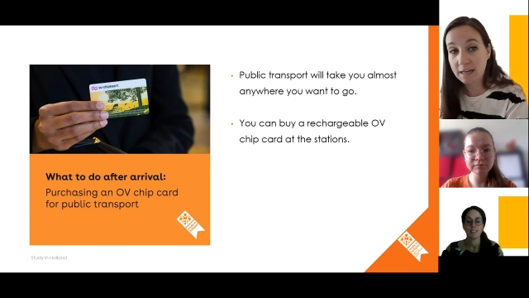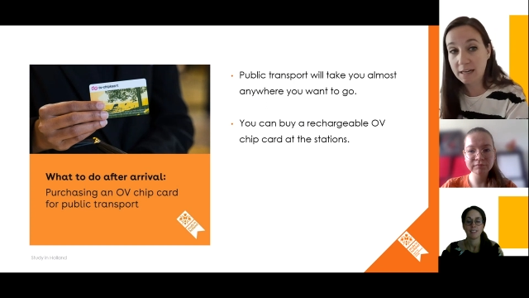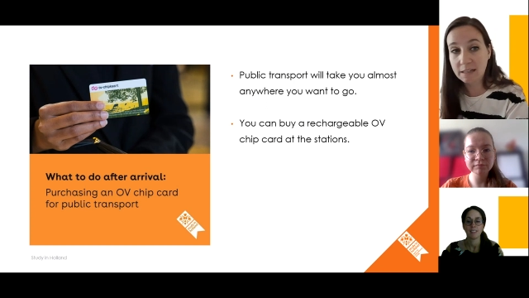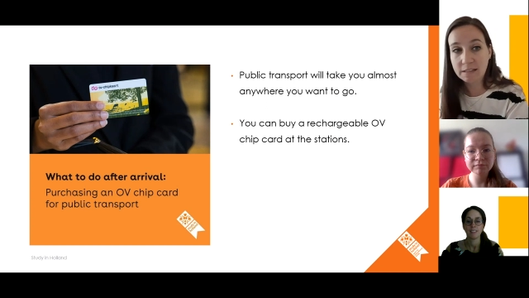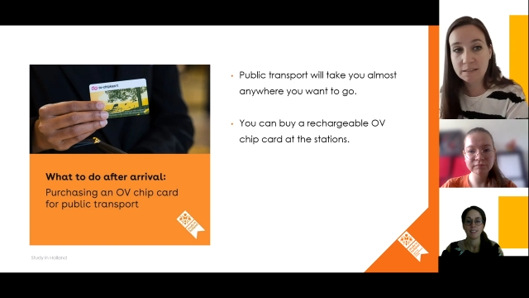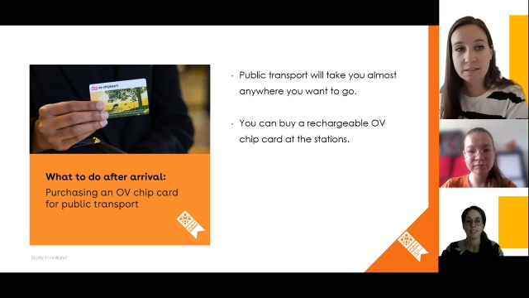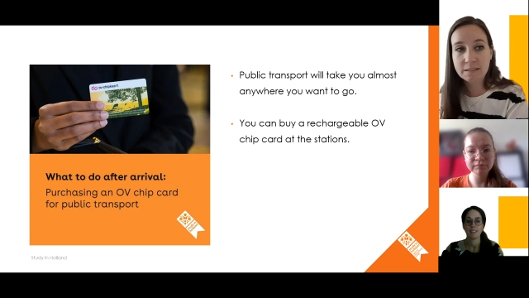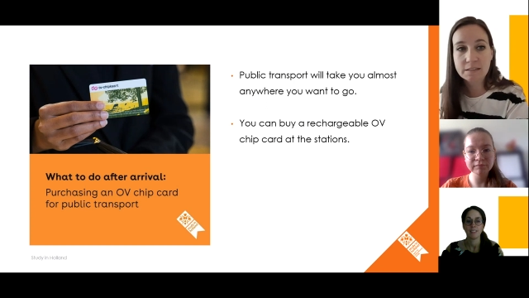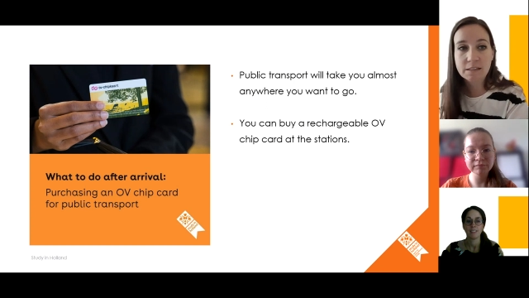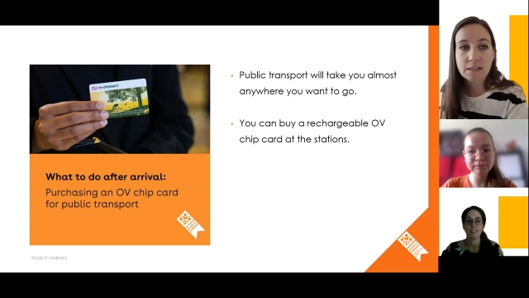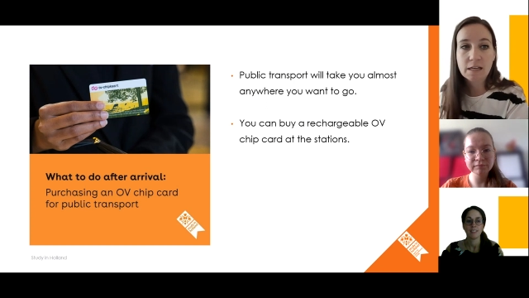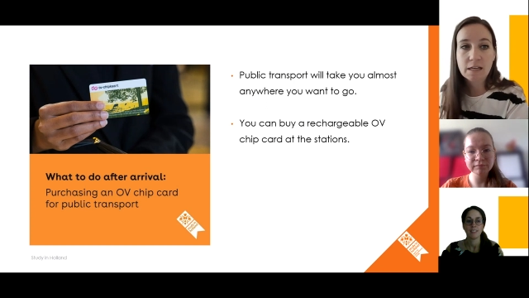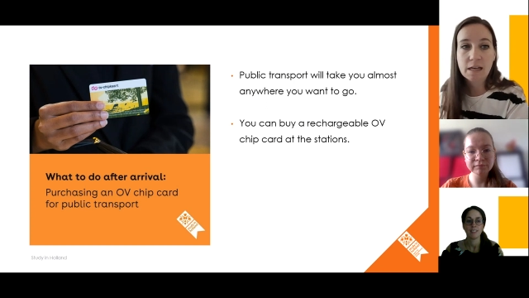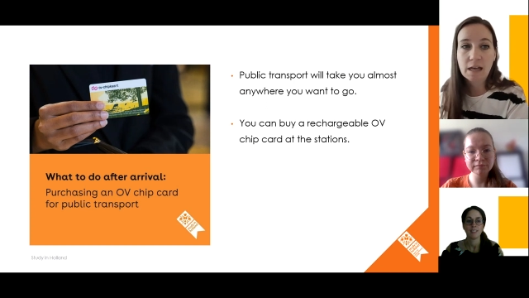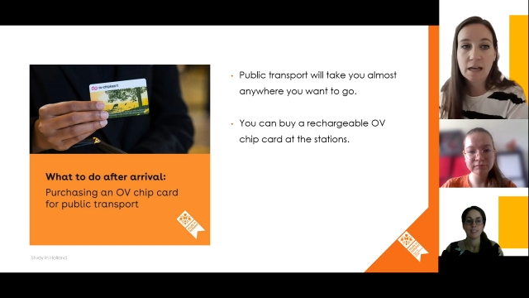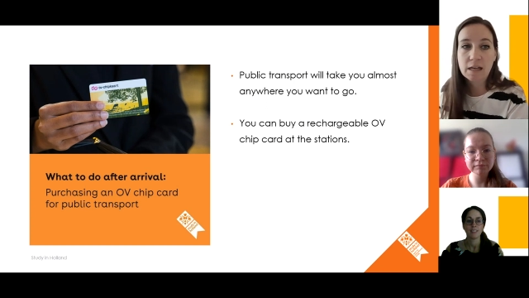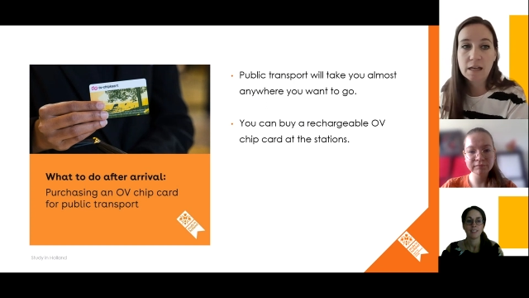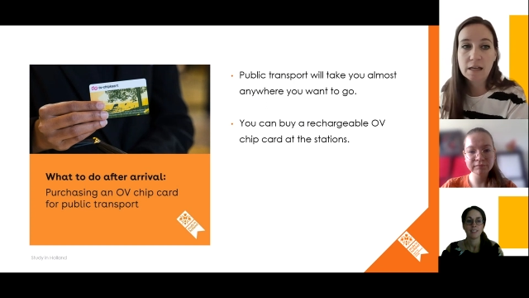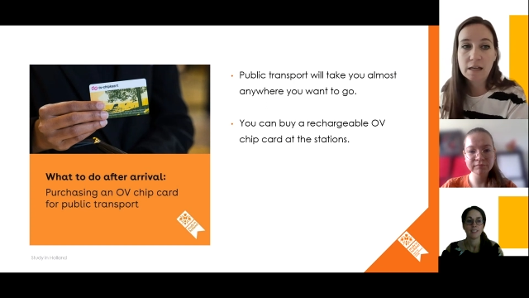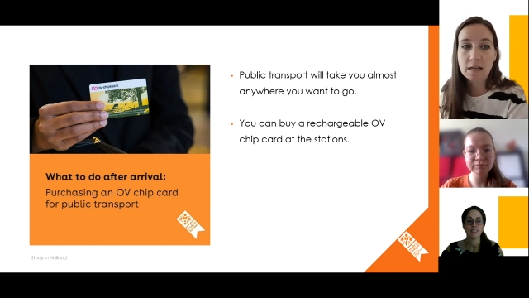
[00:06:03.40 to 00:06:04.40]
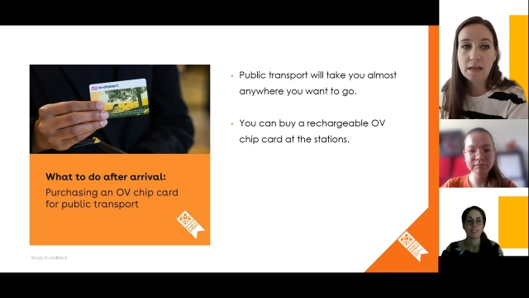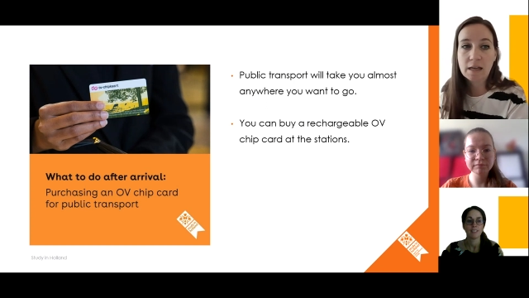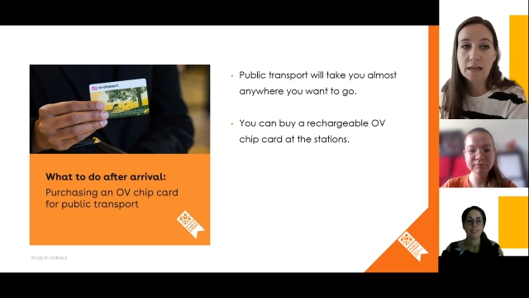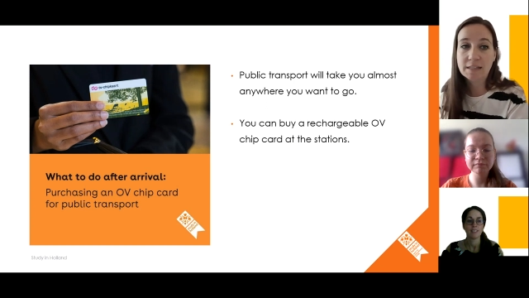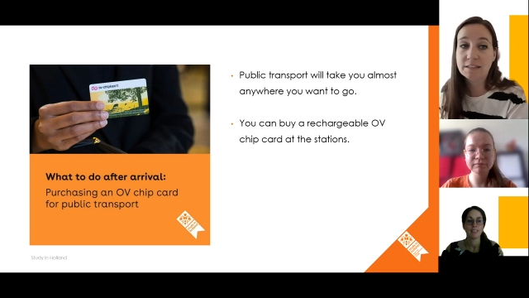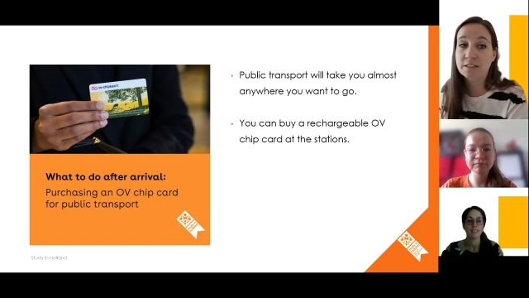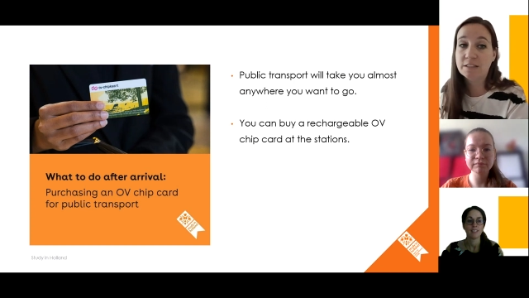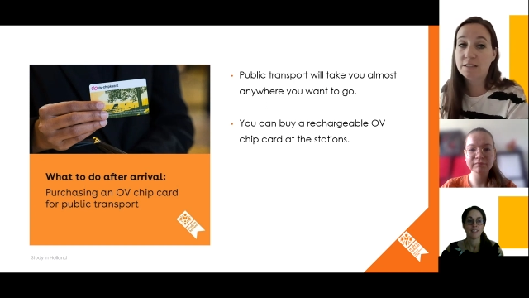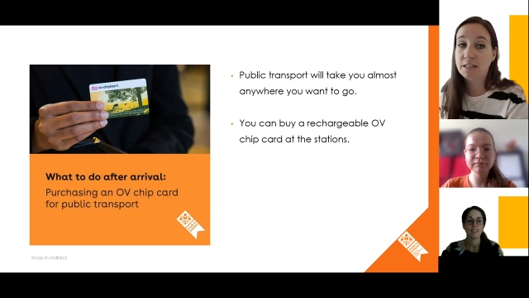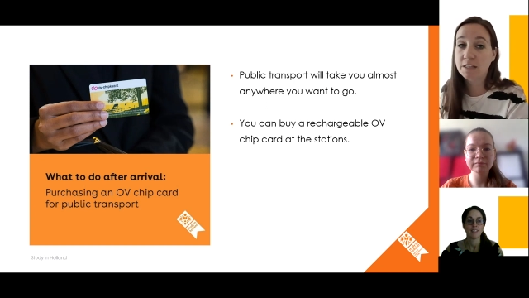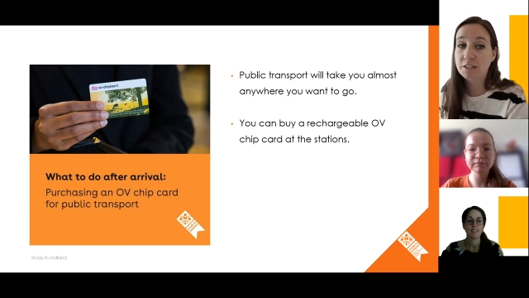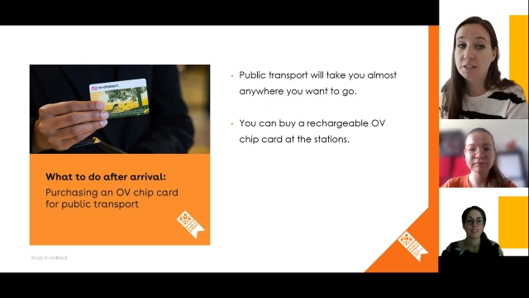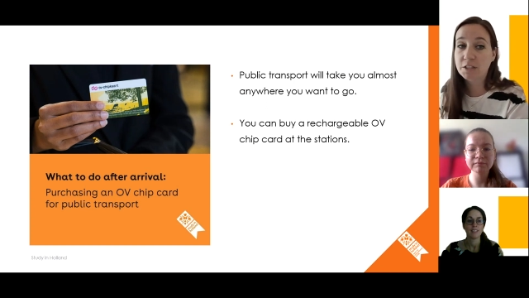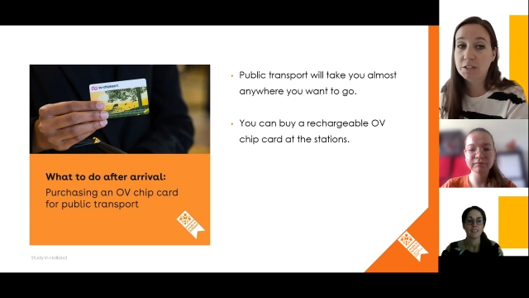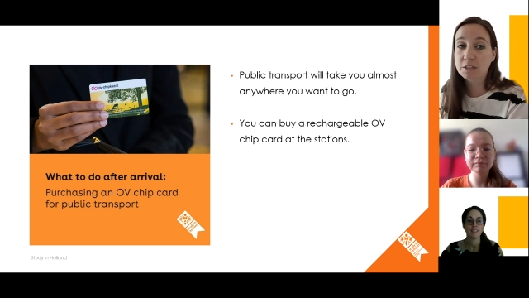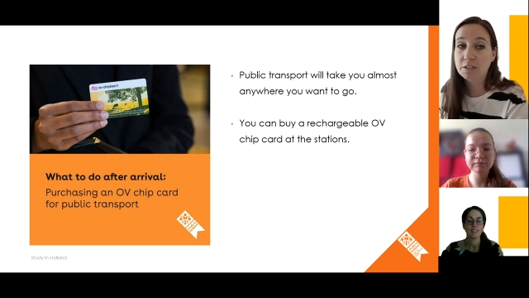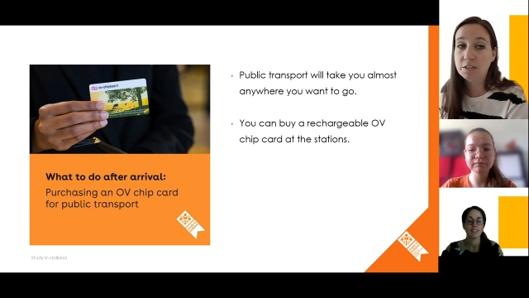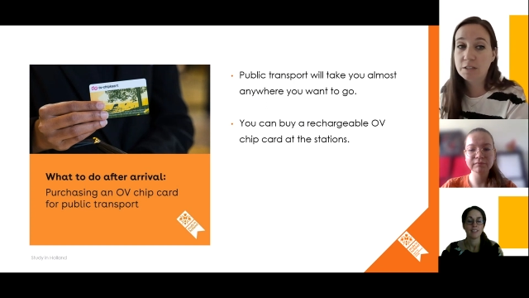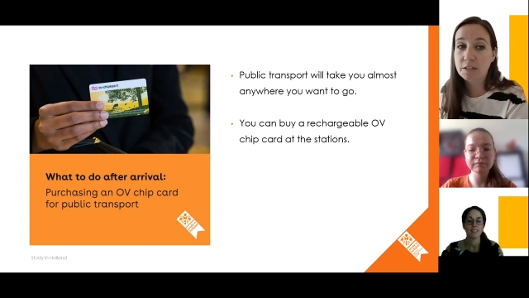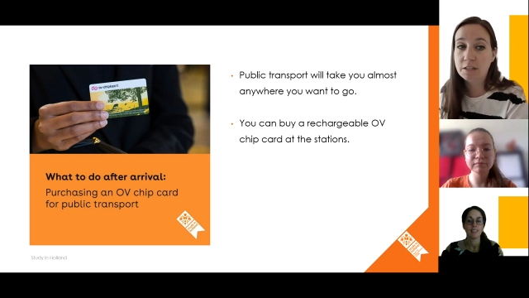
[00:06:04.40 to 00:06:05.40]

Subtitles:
card at the stations